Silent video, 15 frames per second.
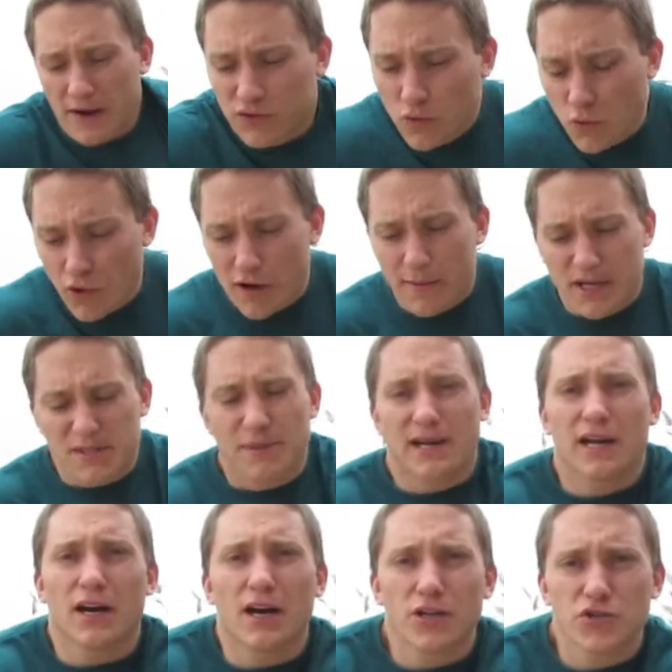to worry about
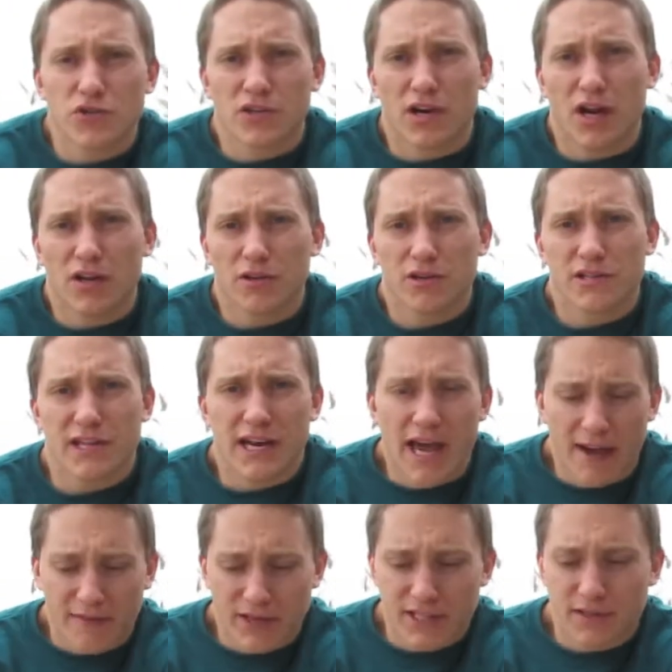spending $100 and then
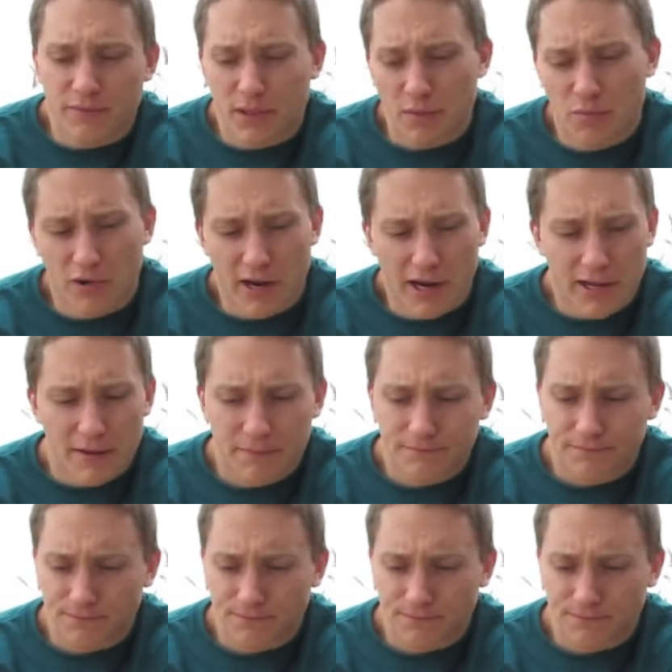having something break.